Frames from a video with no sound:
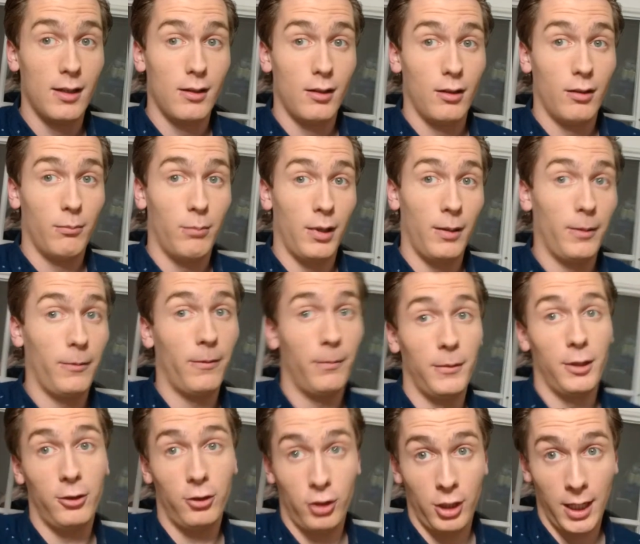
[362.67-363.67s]
Probably from
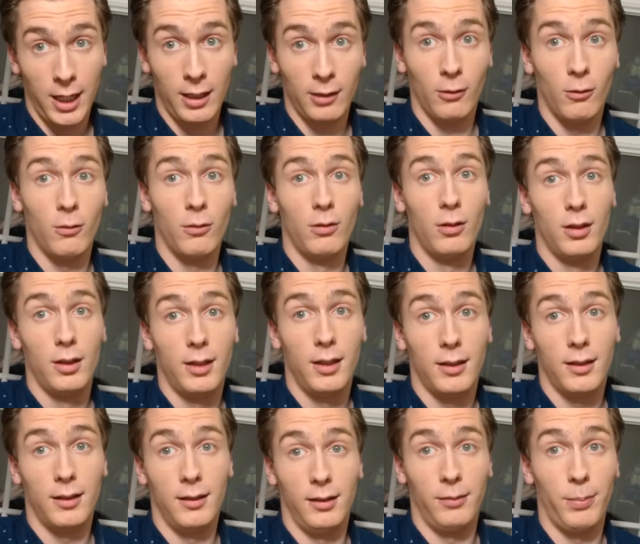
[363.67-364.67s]
this channel,
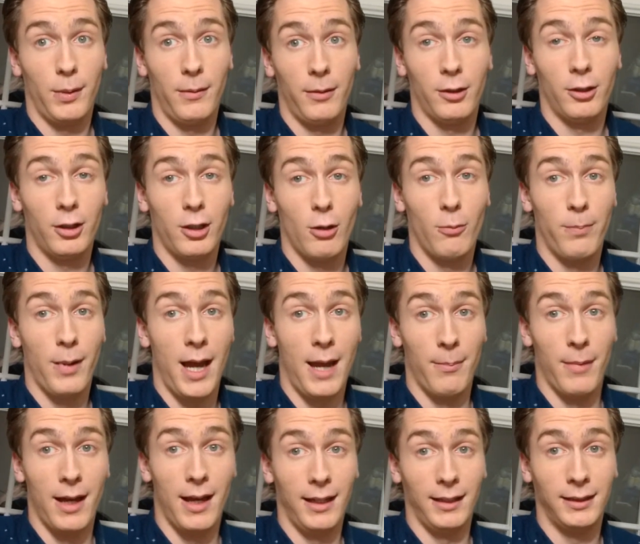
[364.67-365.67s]
because it's probably going to go
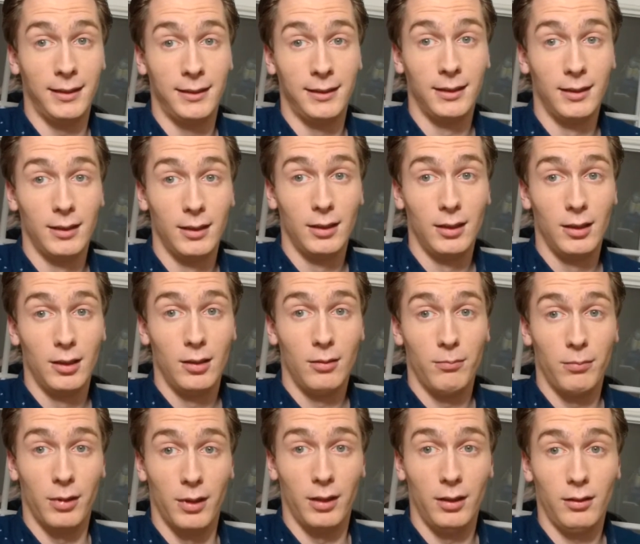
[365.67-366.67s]
bye-byes.
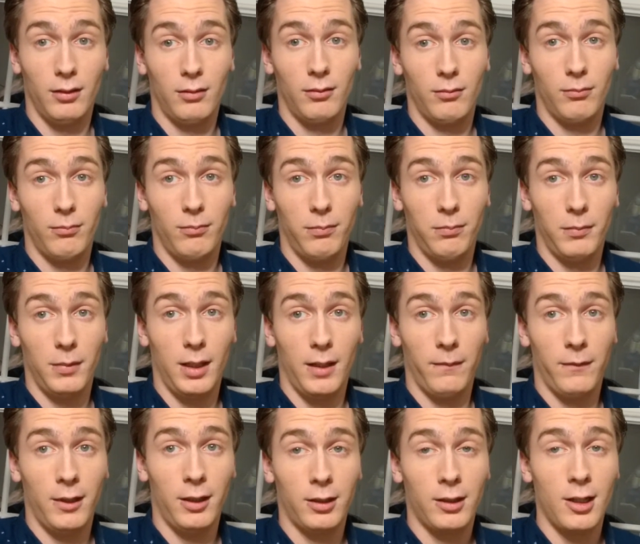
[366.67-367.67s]
But if
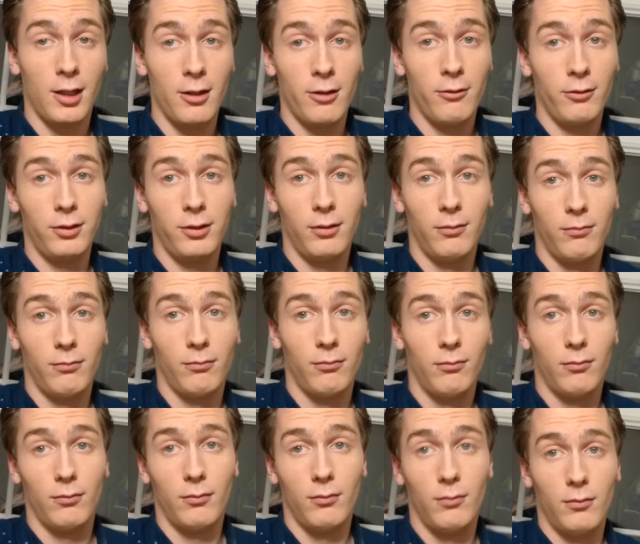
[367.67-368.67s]
this goes,
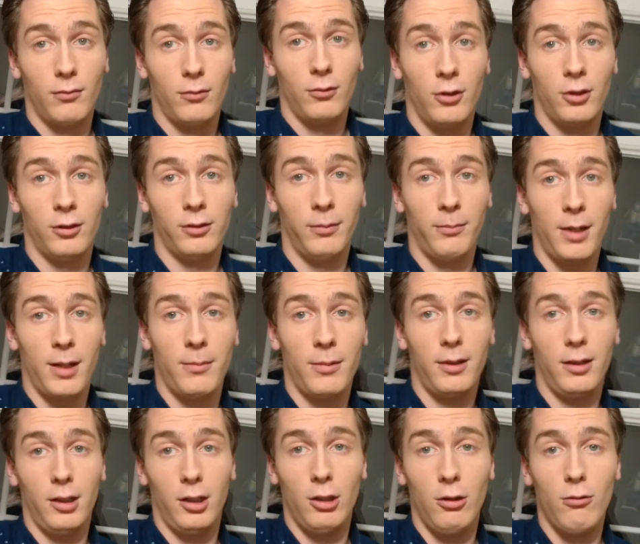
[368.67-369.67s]
just remember,
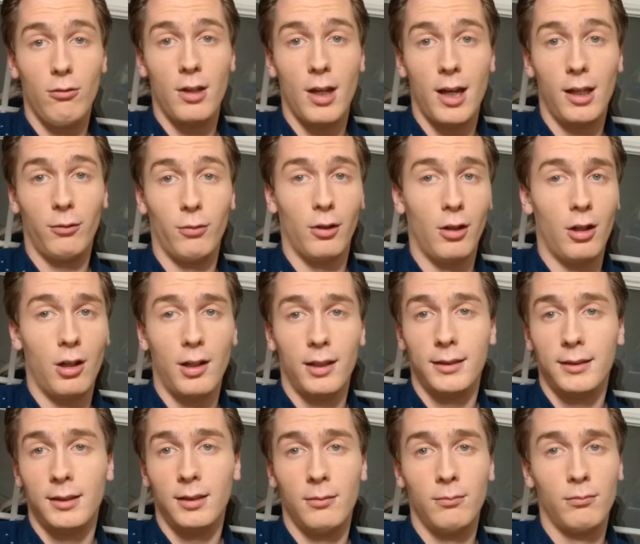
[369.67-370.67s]
you guys were
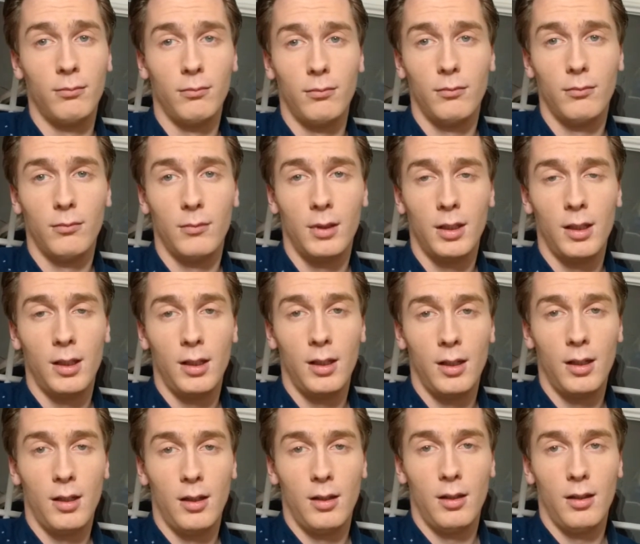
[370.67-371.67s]
awesome.
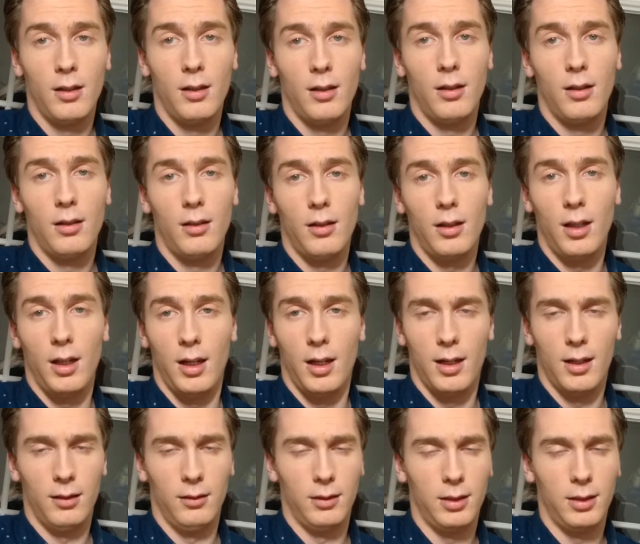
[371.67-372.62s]
And